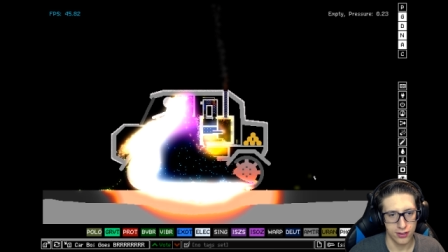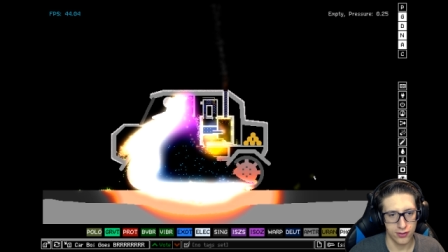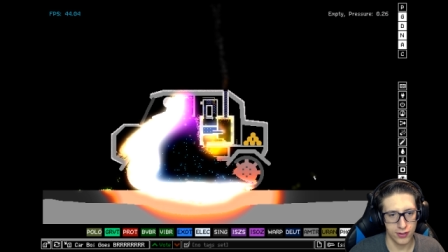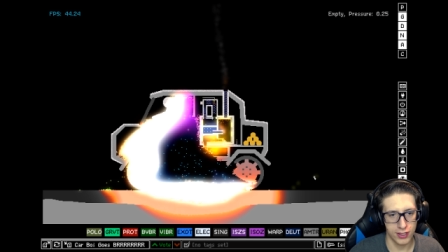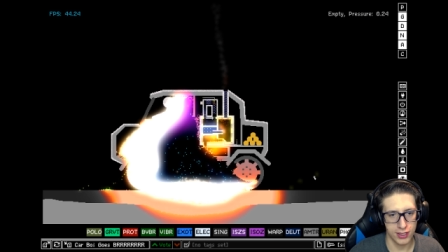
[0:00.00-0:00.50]

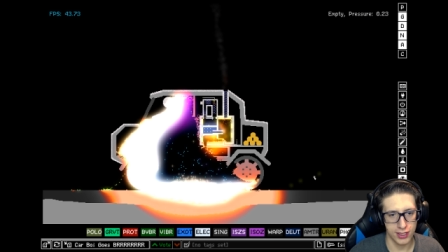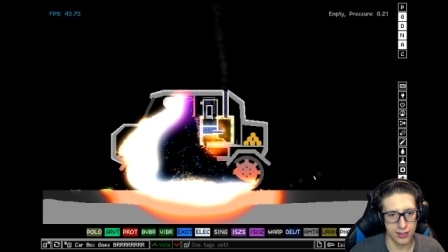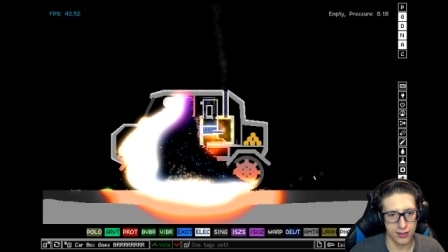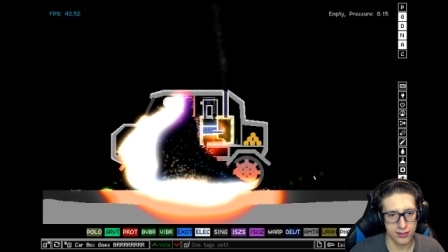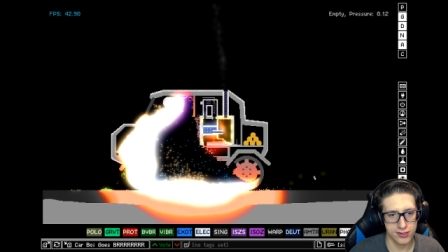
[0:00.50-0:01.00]
Well, it
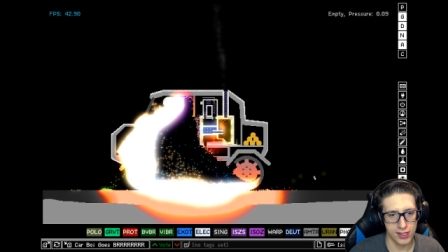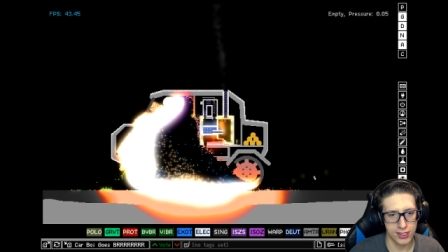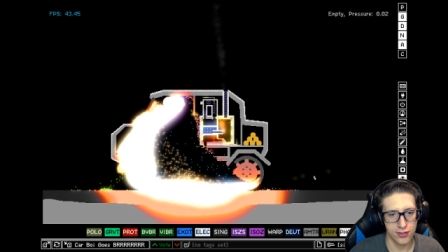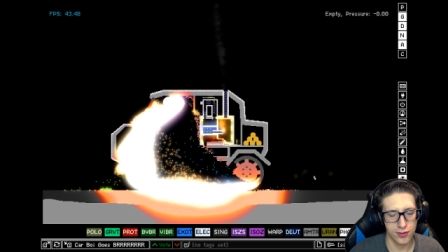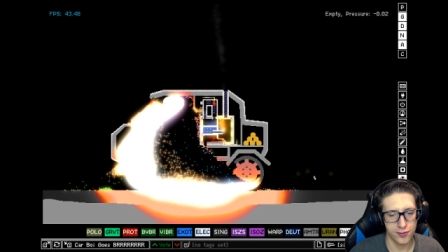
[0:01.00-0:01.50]
looks
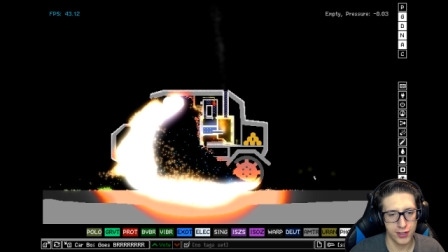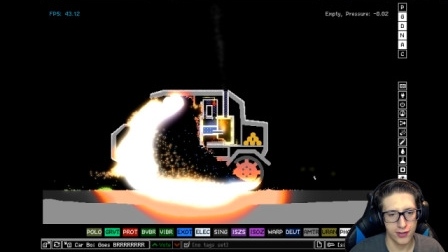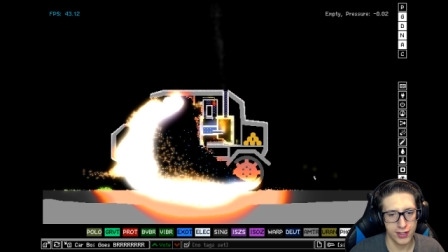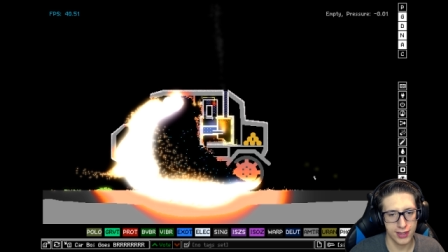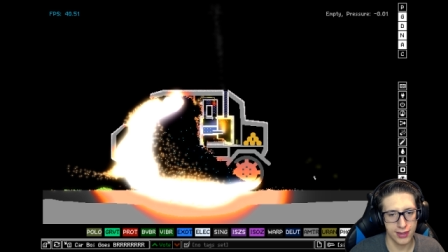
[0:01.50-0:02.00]
like you are
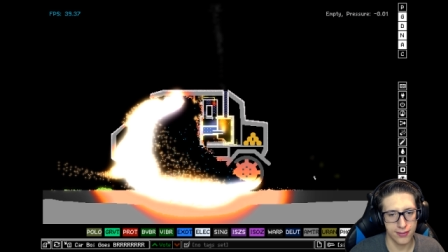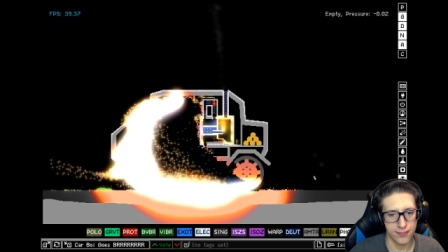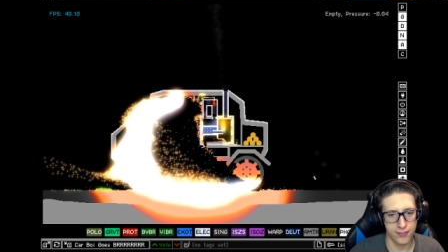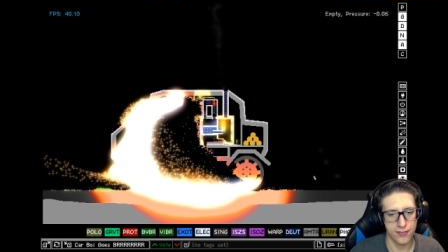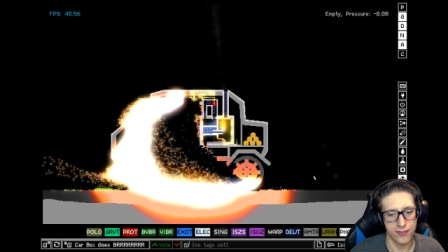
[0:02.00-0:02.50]
very,
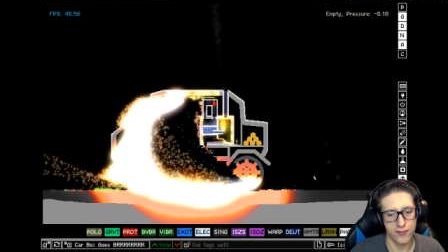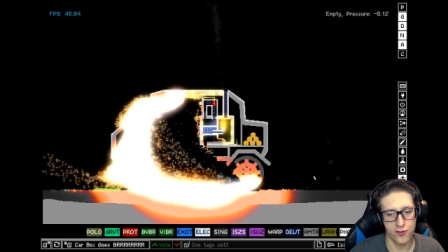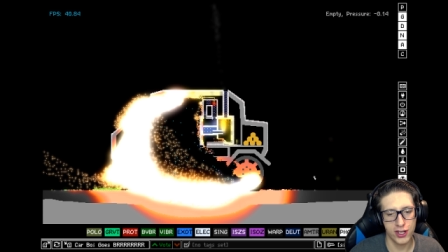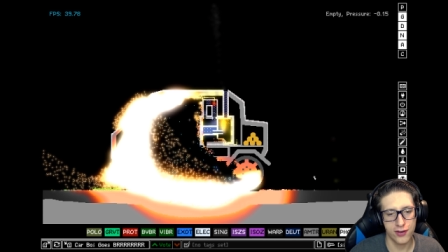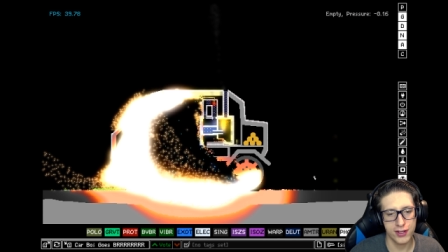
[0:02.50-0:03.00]

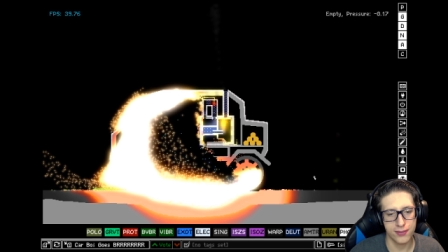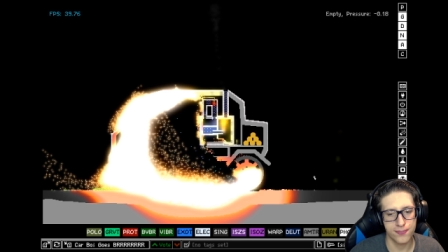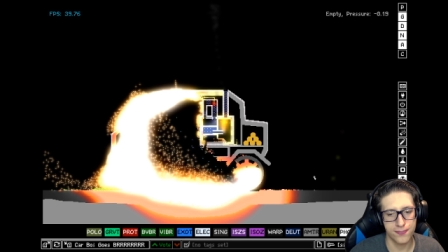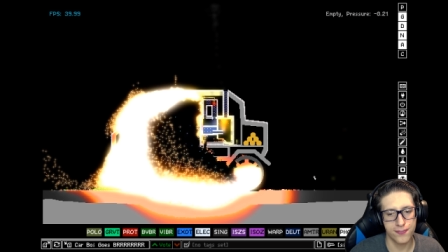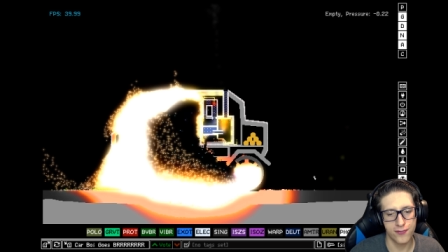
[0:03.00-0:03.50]
very
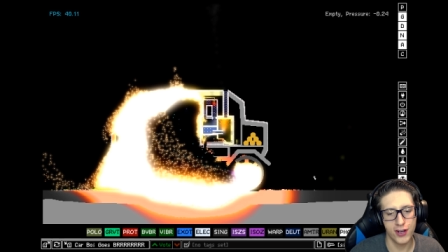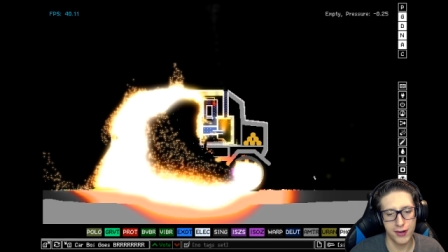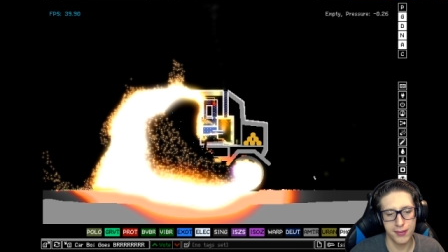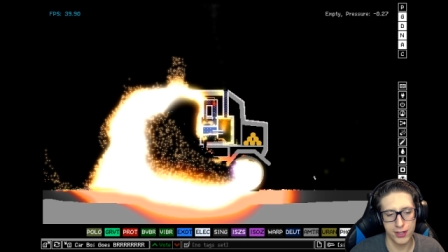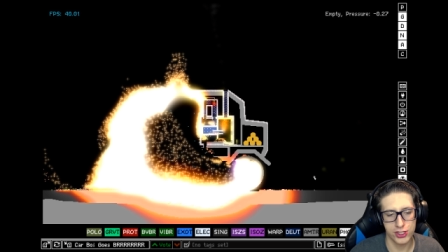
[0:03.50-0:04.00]

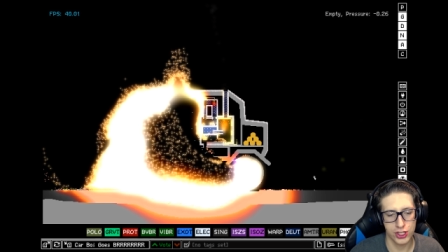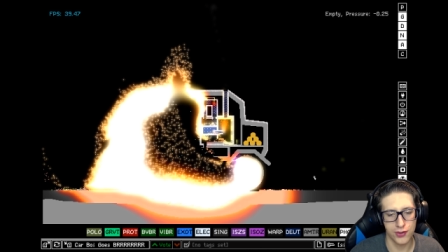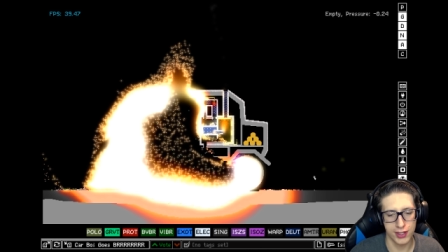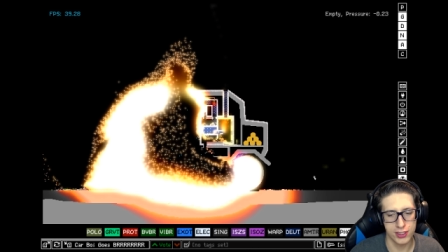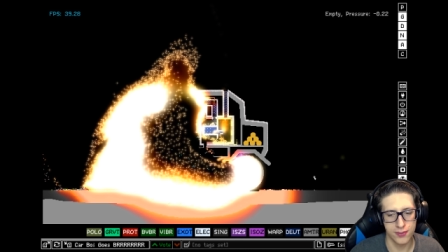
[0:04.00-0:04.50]
much
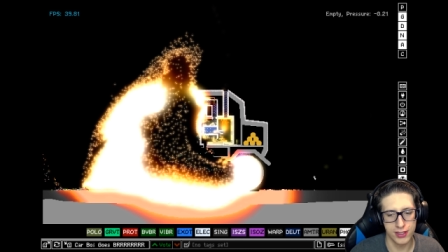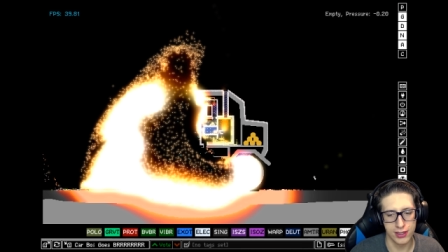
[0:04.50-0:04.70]
going to be